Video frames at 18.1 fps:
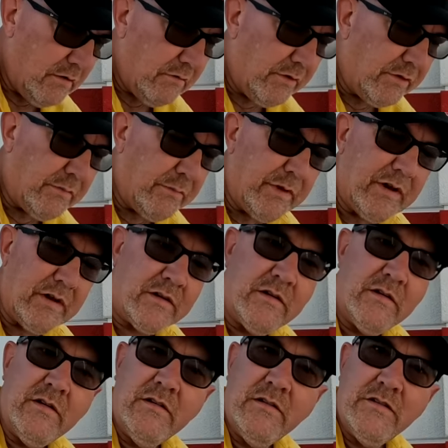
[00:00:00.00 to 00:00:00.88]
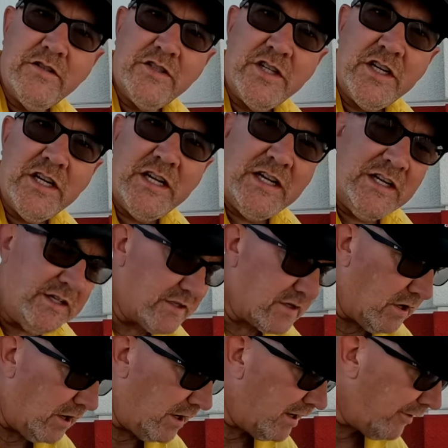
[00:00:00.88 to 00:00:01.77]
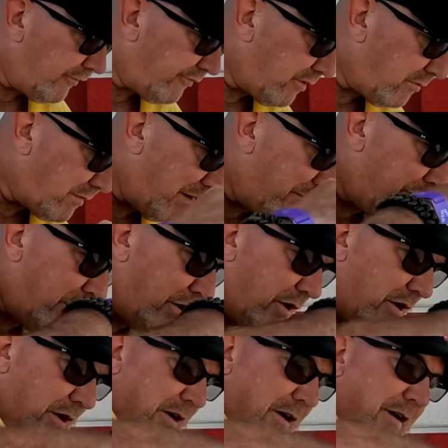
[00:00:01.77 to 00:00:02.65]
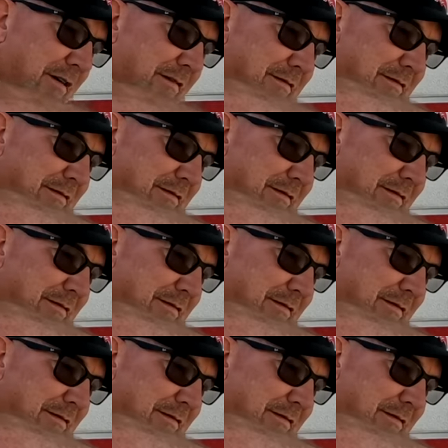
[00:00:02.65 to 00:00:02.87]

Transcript: with a bit of cheese on it from my burger.